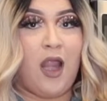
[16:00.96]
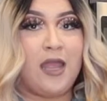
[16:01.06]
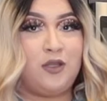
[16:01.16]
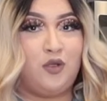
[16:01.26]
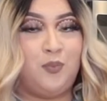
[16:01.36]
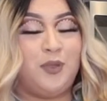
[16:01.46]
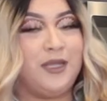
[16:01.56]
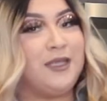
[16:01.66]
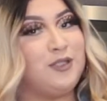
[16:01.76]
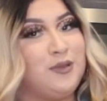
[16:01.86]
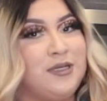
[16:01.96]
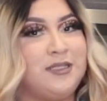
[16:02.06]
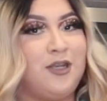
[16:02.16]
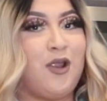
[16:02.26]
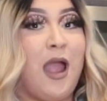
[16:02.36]
I do put it into a
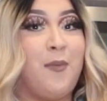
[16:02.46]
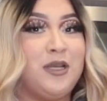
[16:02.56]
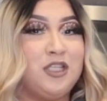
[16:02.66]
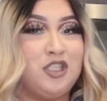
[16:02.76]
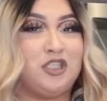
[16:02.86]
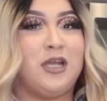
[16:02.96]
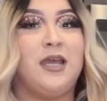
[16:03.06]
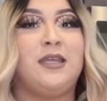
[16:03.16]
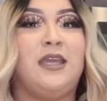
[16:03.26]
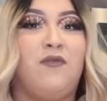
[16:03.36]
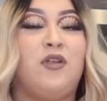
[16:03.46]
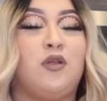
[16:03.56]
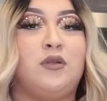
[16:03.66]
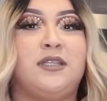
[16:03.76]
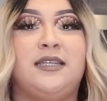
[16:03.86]
container, I'm gonna just give it a
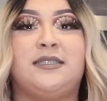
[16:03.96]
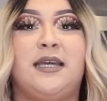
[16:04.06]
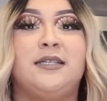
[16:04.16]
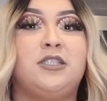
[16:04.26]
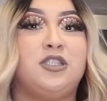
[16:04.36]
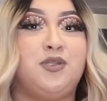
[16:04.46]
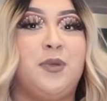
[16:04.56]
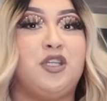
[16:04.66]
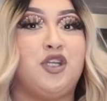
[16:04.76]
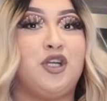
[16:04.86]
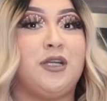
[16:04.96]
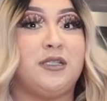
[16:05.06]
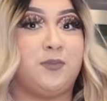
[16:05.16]
little taste test just to make sure it's